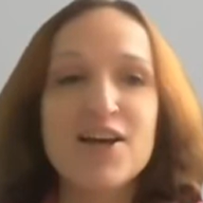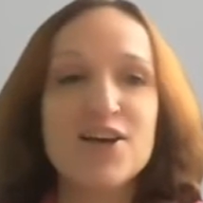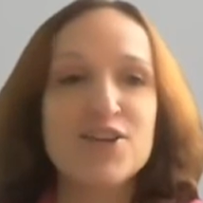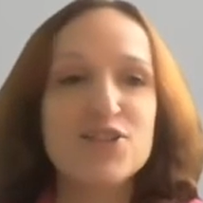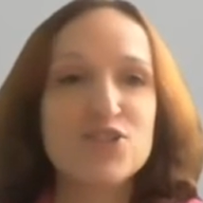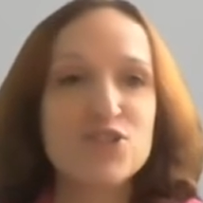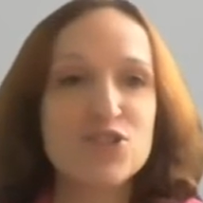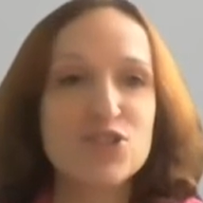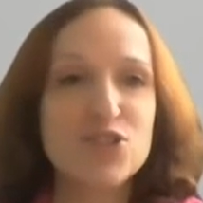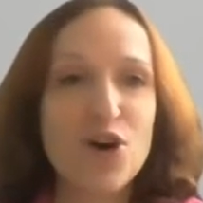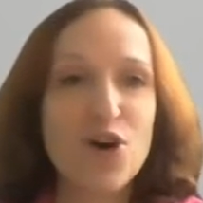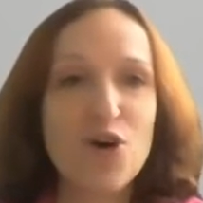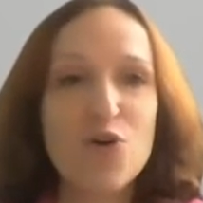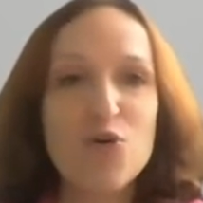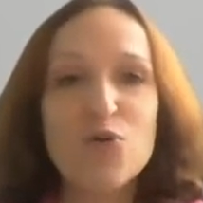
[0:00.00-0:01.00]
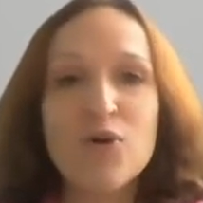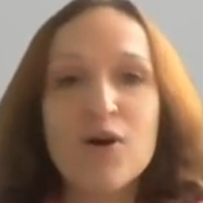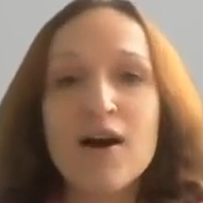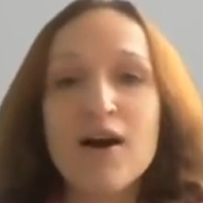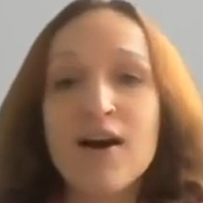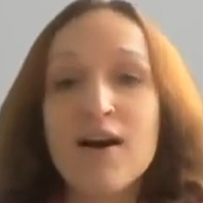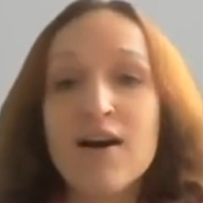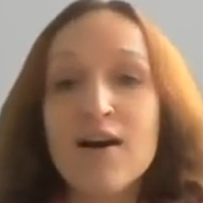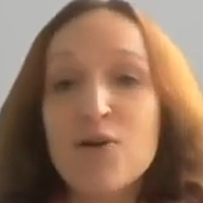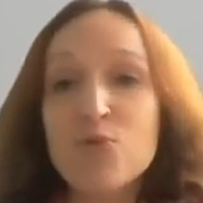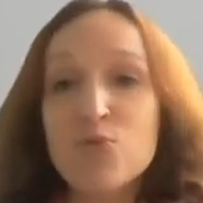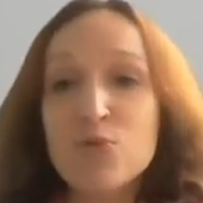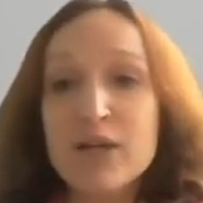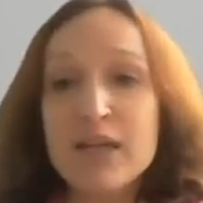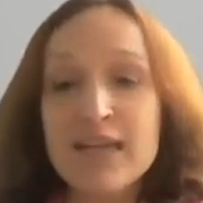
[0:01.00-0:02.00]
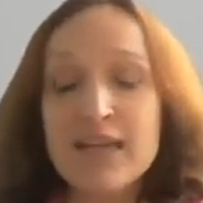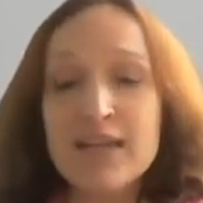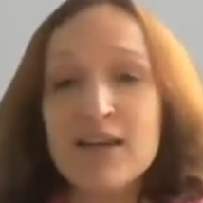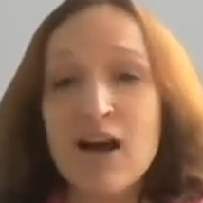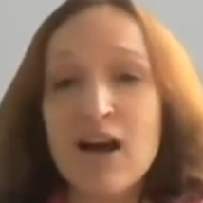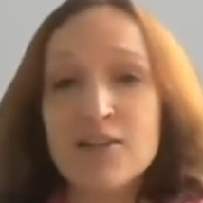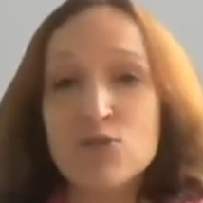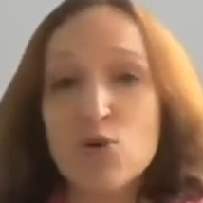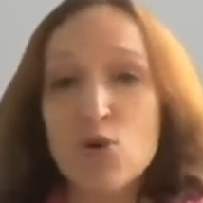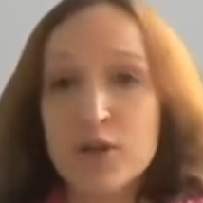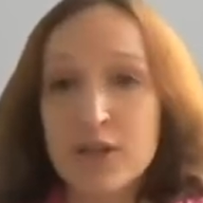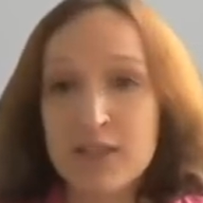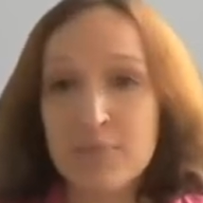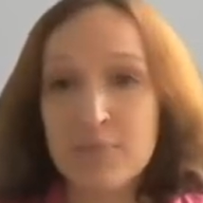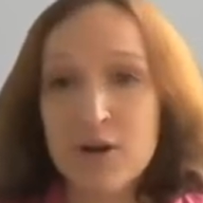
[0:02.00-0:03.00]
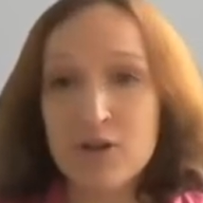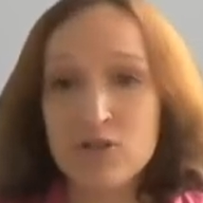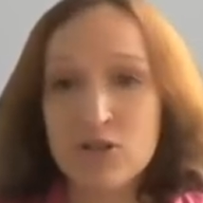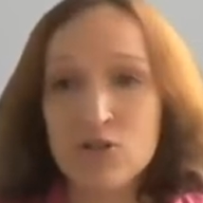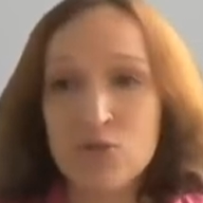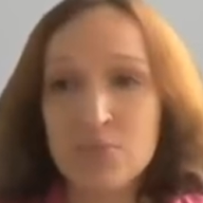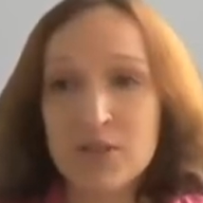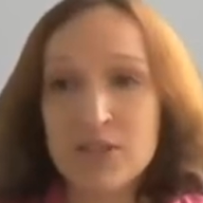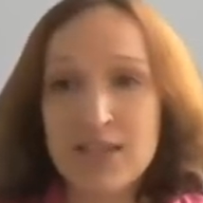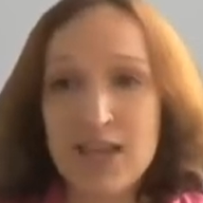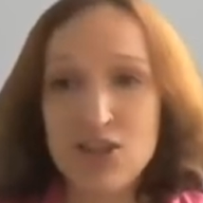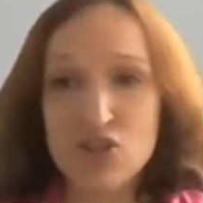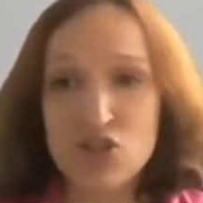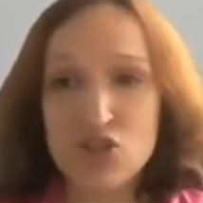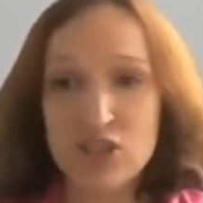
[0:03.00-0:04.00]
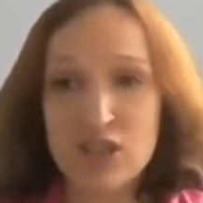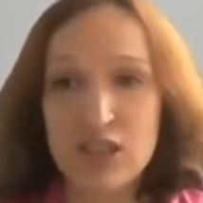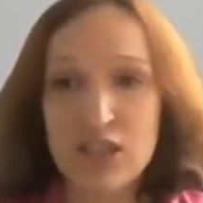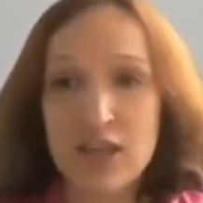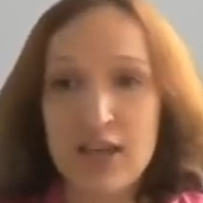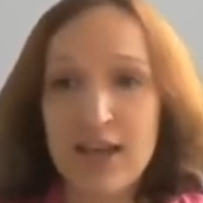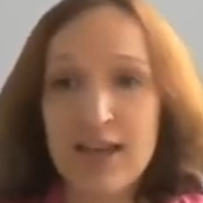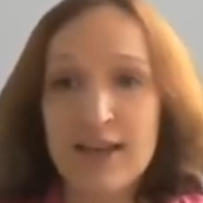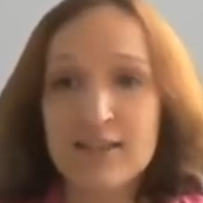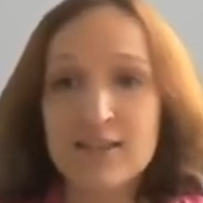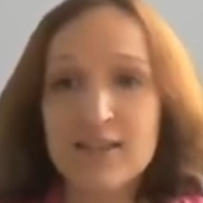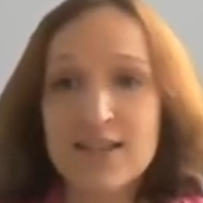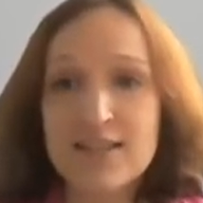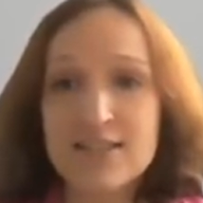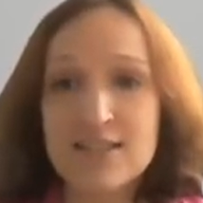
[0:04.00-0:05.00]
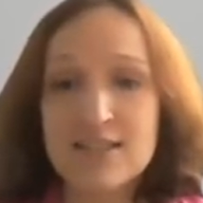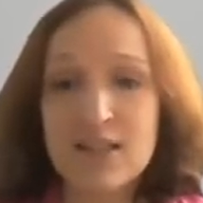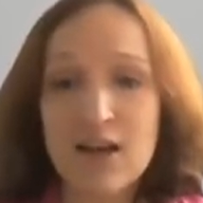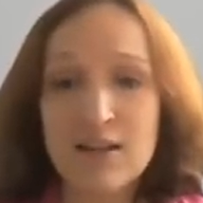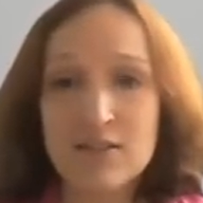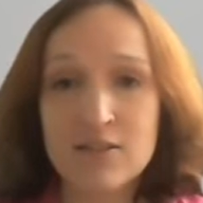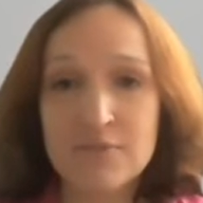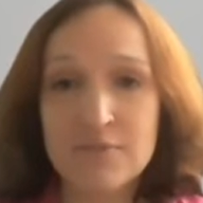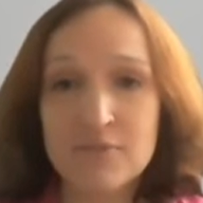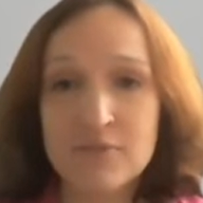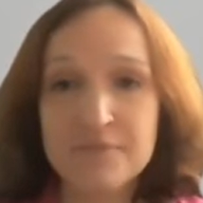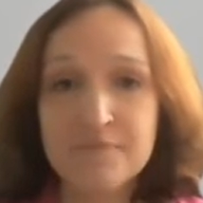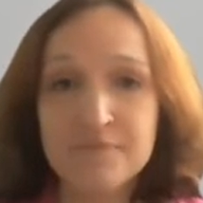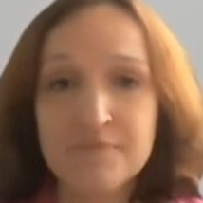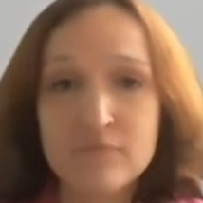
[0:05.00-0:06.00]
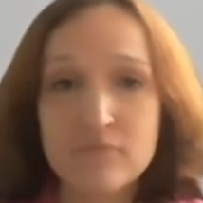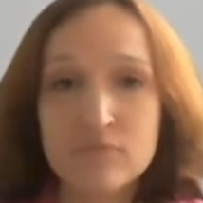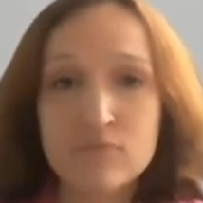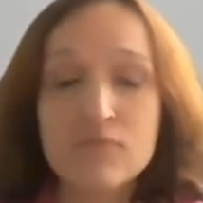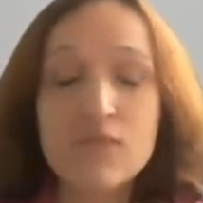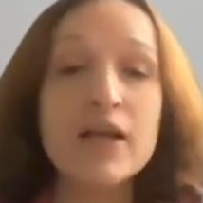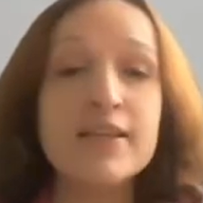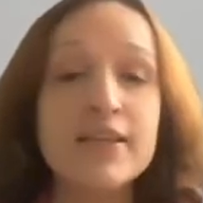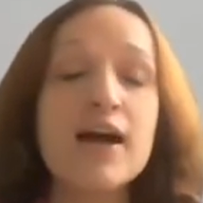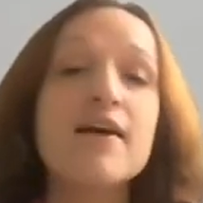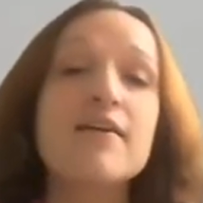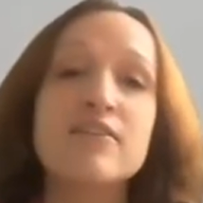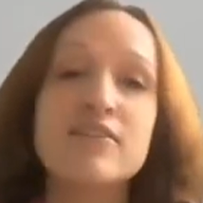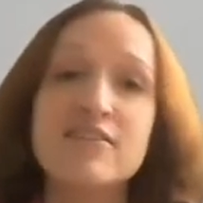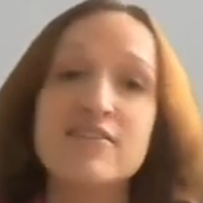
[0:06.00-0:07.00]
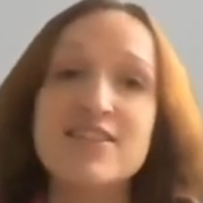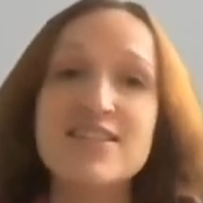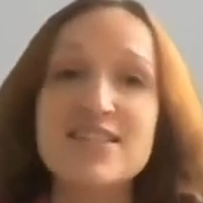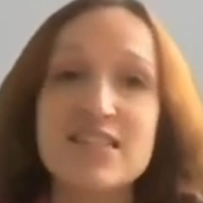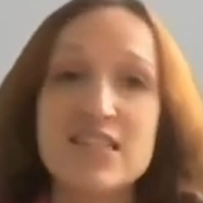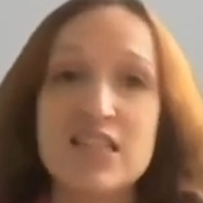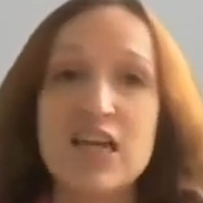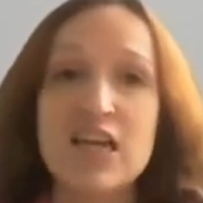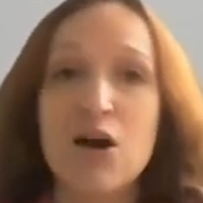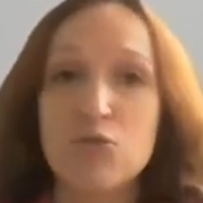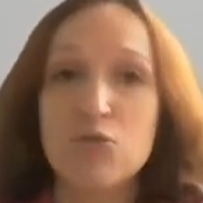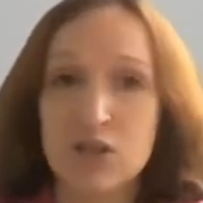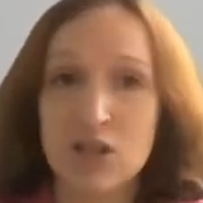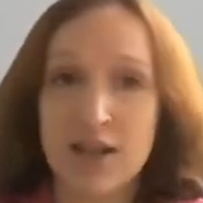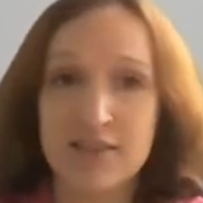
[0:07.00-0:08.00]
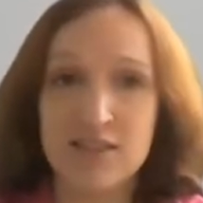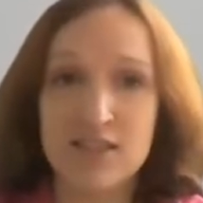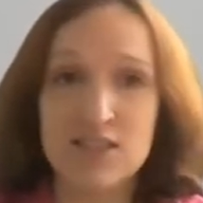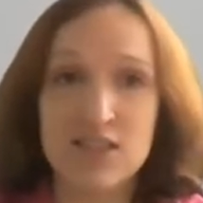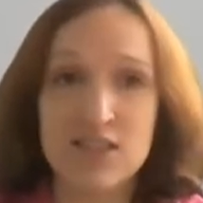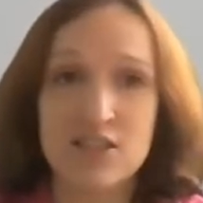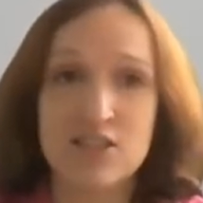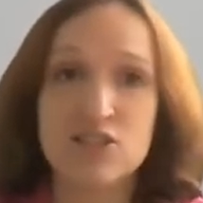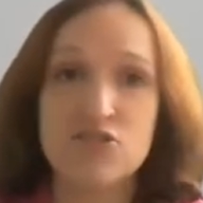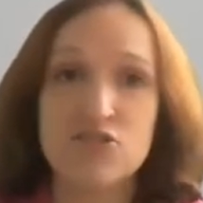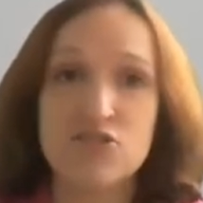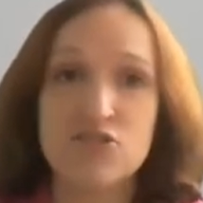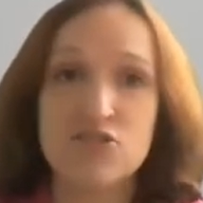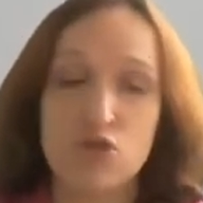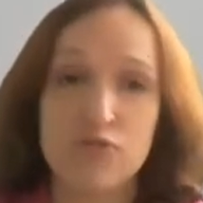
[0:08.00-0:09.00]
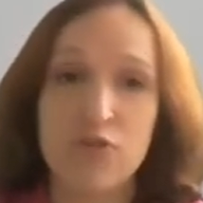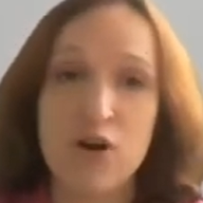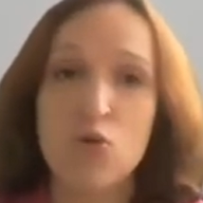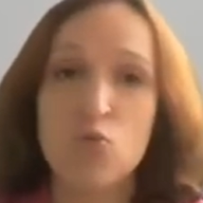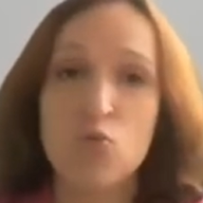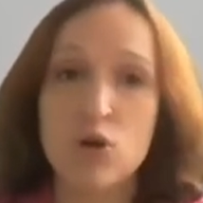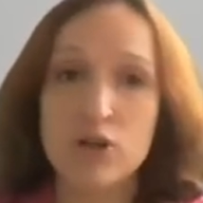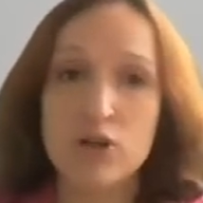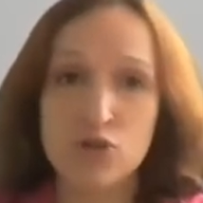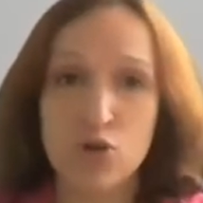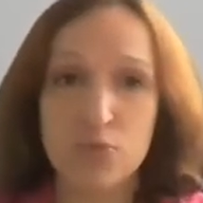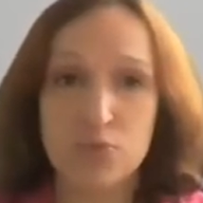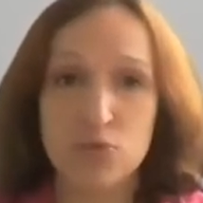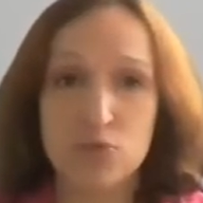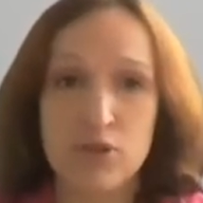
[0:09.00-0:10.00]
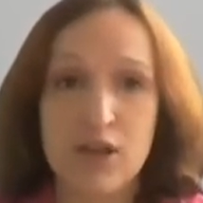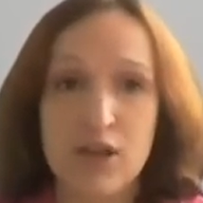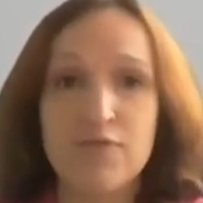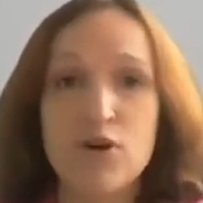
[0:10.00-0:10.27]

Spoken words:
So we are talking about argumentation here, and let's start. Yeah, this is the outline. This is the structure of our workshop today.